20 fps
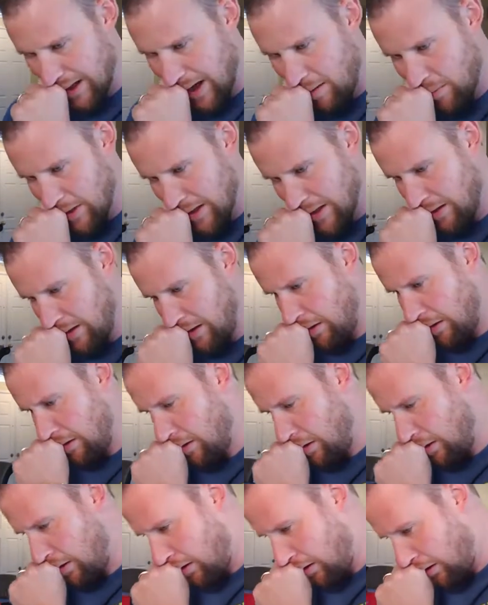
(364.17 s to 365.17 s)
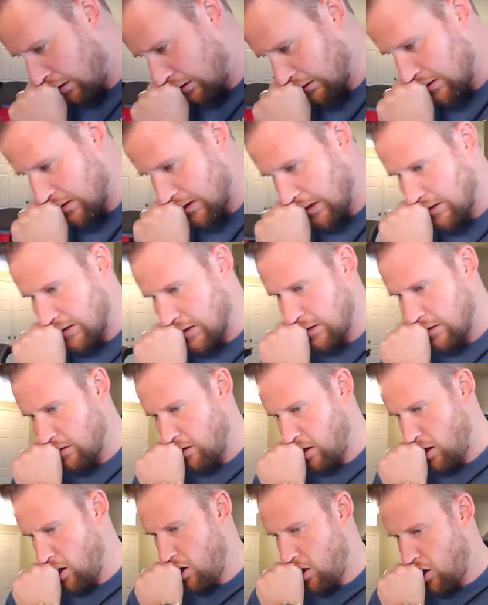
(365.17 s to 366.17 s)
comment, section.
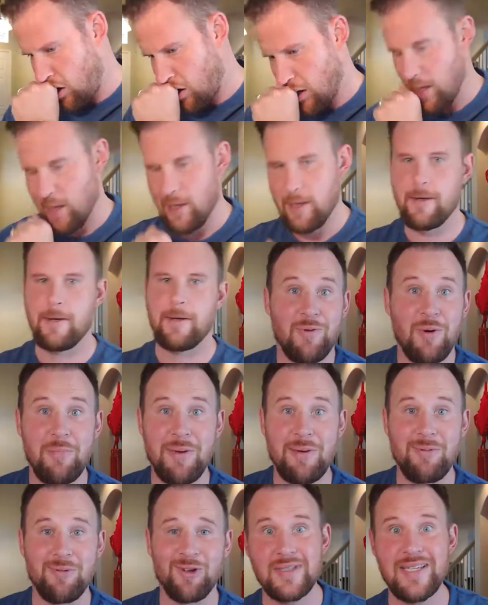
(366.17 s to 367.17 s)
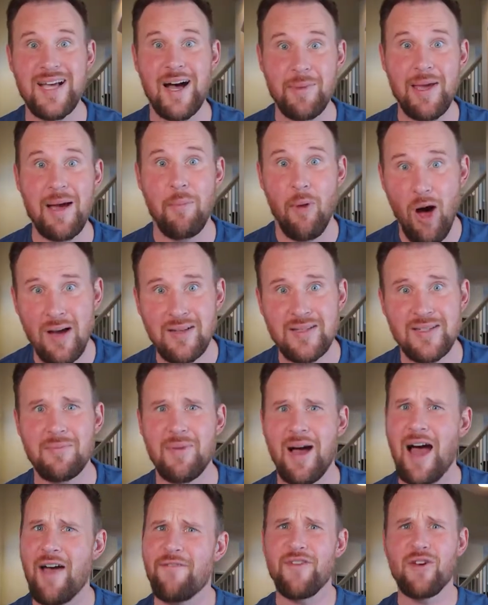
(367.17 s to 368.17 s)
When people tell me I'm
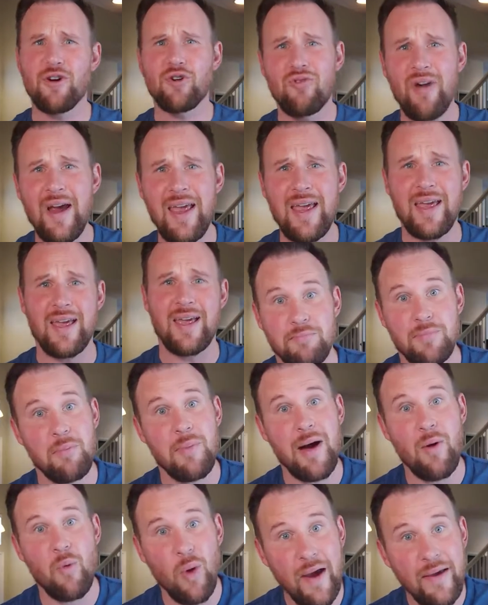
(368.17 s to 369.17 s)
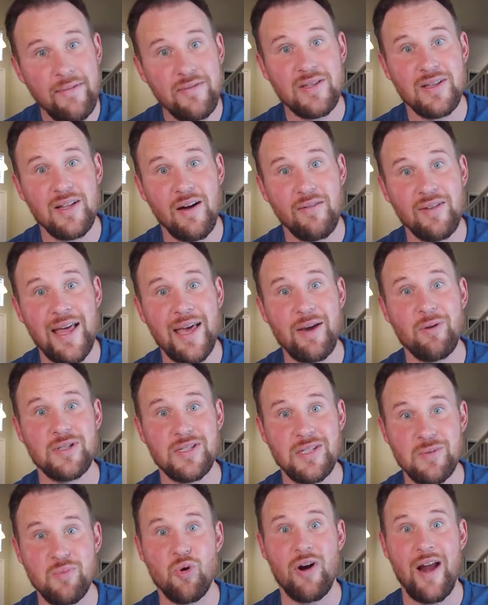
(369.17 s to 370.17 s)
awesome, I feel great. But my wife's love language
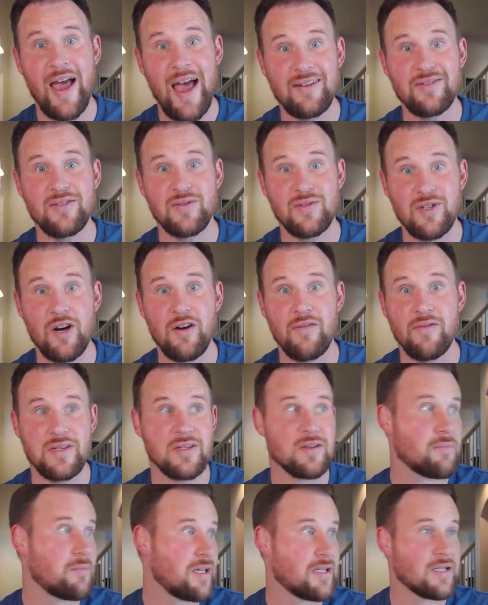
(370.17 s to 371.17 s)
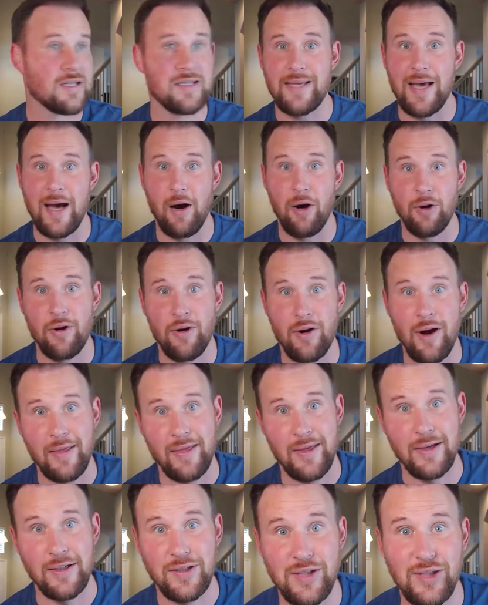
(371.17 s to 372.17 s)
is more acts of service. So me just telling her I
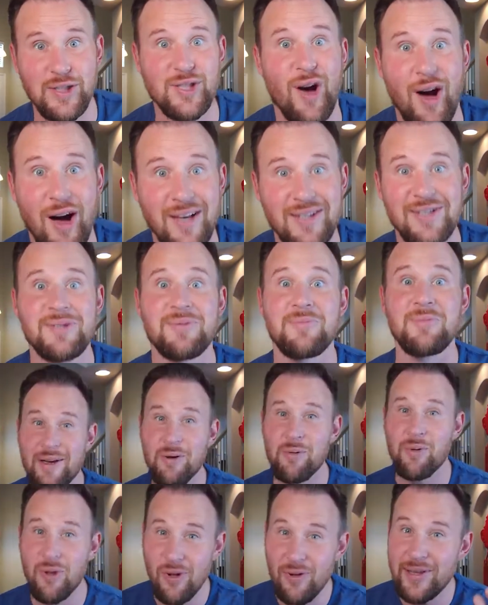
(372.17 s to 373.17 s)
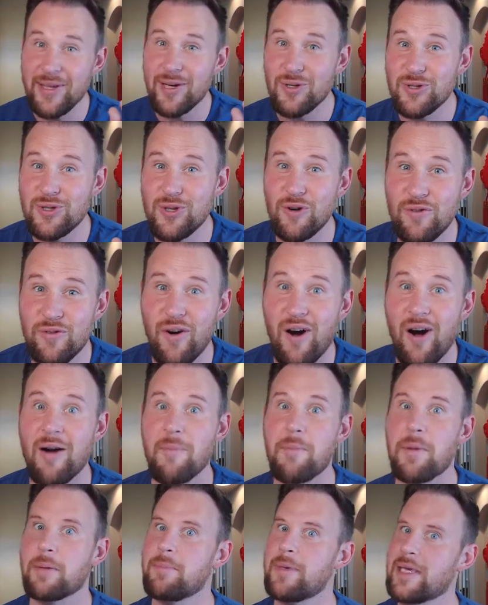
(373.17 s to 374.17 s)
think she's awesome, it will only go so far.
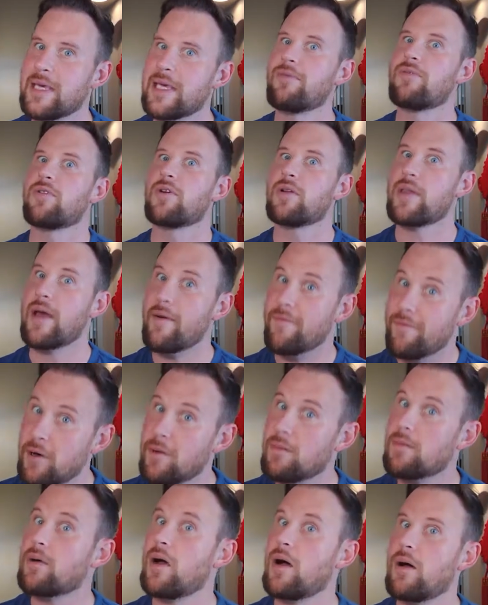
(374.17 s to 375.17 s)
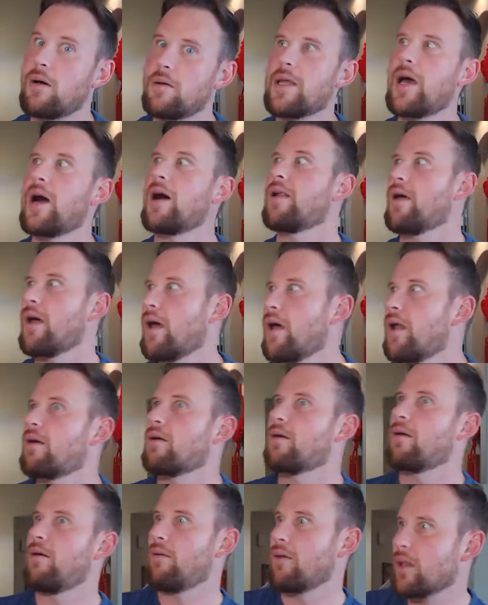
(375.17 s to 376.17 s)
But me giving her that foot rub, no, that'll
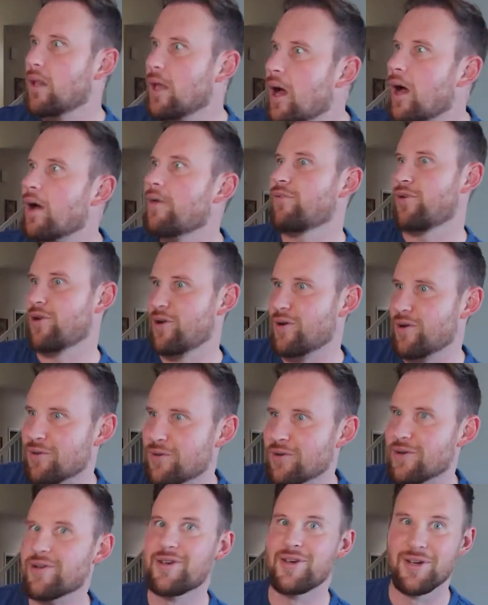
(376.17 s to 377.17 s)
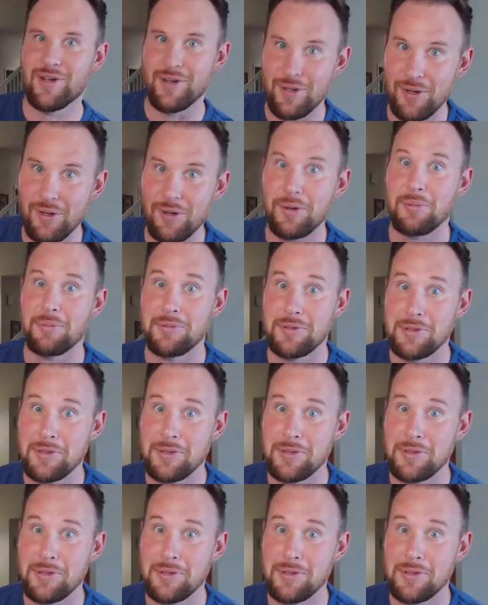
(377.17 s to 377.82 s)
go a lot further. You know what I'm